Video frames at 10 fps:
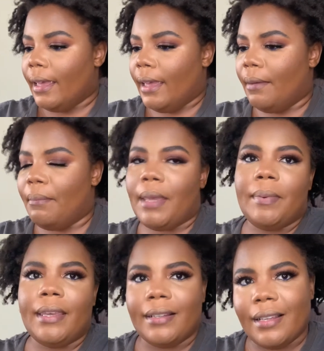and
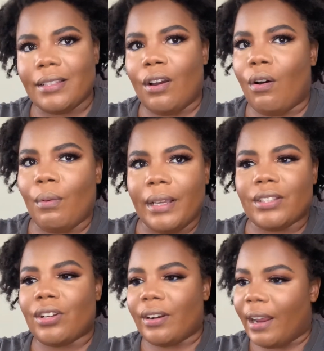maybe it doesn't always
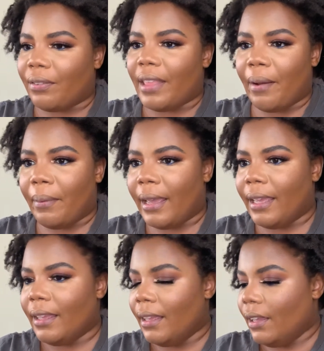turn out that way.